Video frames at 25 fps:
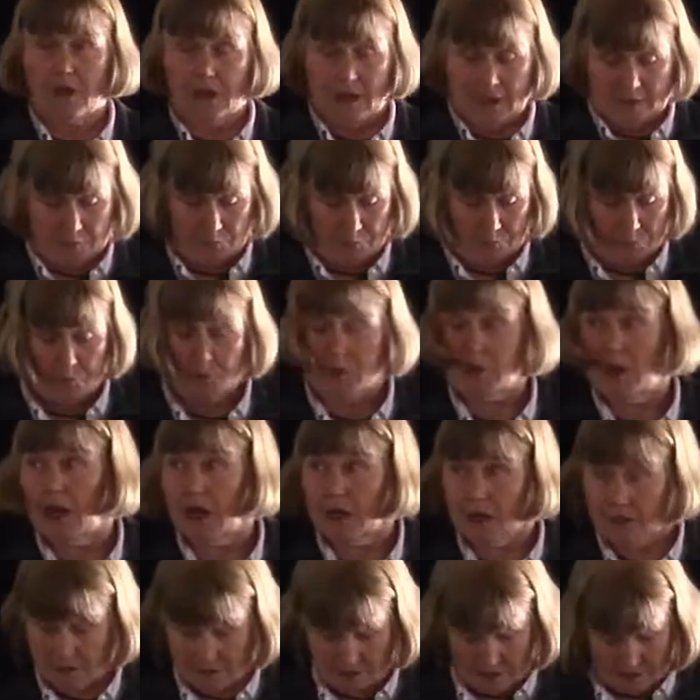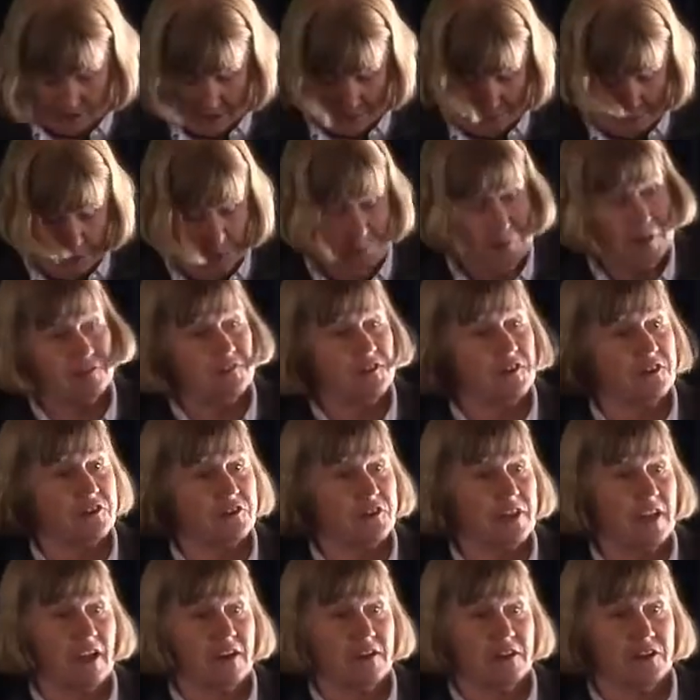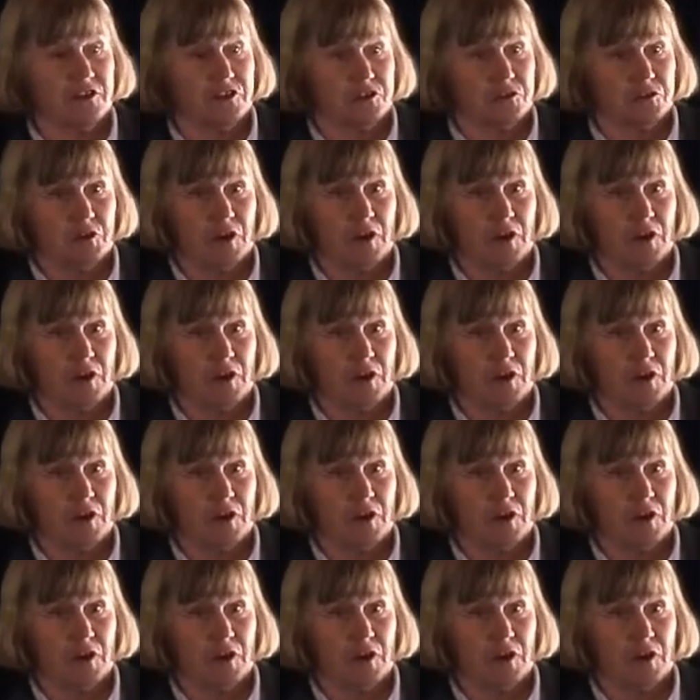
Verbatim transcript: I, I, I put my finger down here